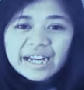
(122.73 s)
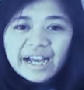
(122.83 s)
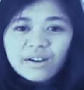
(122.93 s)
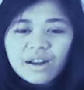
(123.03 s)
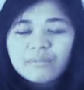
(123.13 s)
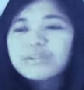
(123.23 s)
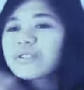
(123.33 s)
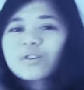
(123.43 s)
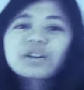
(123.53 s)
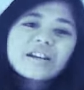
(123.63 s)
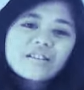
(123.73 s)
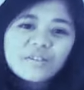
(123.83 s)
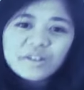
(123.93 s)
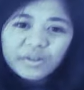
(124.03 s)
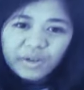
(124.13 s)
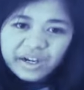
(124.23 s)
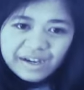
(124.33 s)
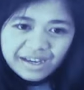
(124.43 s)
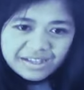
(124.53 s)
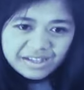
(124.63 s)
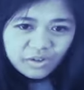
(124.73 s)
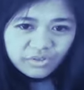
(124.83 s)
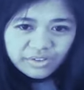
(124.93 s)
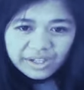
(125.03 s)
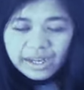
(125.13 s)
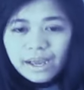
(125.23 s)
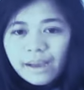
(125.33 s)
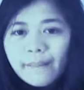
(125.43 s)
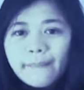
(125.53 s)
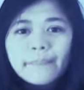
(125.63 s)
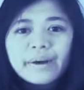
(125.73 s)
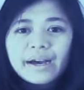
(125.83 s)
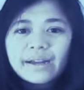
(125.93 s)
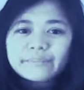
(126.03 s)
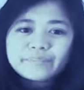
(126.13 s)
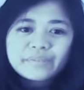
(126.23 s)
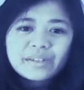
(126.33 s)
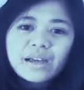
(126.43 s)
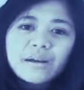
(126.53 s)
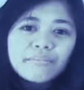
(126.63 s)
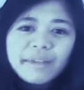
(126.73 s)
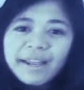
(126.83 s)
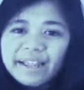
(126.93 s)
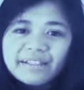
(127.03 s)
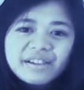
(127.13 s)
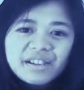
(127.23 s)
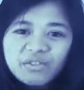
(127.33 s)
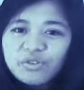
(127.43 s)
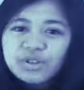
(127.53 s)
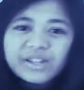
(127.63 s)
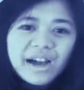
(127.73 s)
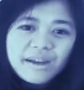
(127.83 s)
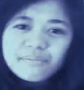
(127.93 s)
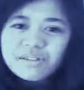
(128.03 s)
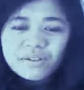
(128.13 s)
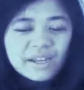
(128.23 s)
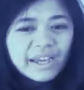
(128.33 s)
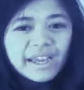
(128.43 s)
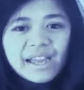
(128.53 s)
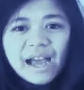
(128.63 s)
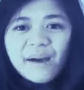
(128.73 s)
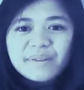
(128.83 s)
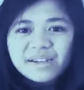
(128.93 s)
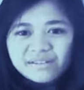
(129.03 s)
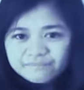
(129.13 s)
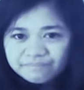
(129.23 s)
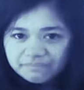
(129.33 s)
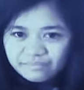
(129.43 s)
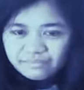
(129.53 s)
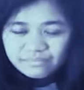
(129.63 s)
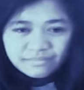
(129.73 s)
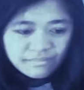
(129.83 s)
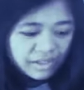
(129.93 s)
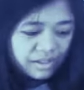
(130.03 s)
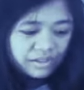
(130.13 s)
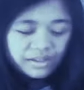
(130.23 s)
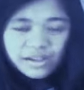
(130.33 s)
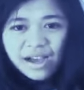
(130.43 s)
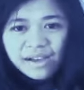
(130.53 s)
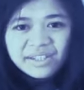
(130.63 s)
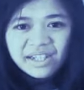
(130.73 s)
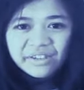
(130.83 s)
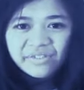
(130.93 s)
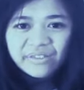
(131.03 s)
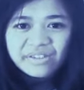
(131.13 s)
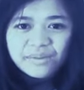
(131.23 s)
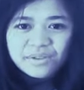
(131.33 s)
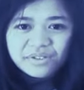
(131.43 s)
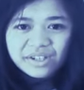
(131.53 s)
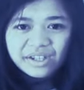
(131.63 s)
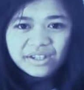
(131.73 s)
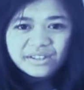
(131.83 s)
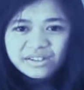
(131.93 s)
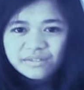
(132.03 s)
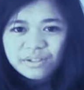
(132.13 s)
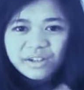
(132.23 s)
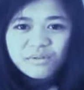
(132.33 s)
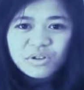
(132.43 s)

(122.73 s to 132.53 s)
sure your guys are already going crazy over it, but play like 3 or 4 times, okay? I mean, I've seen it like 5 times already, just when I woke up, and